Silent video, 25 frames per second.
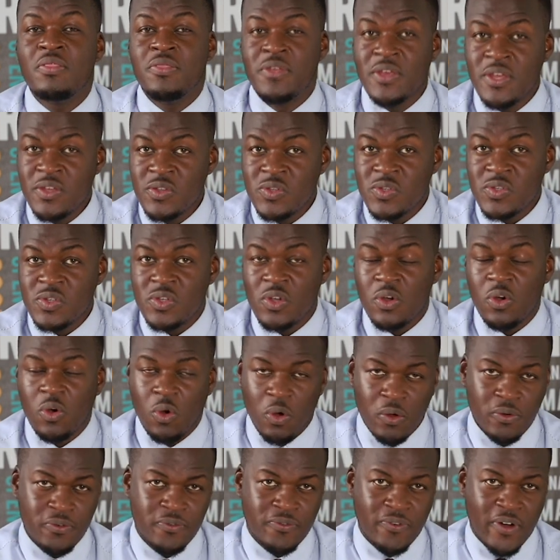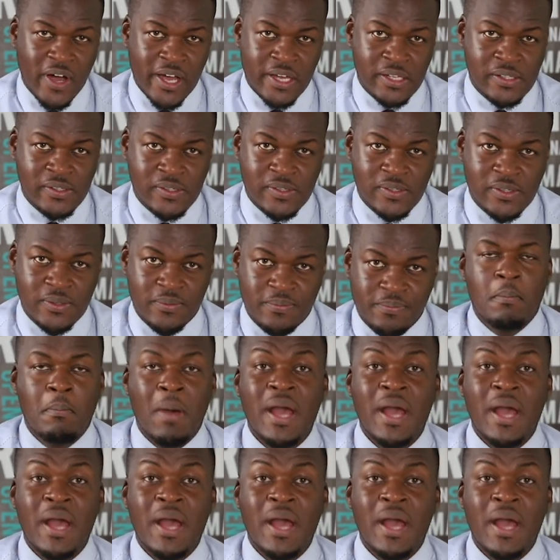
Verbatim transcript: these cold files.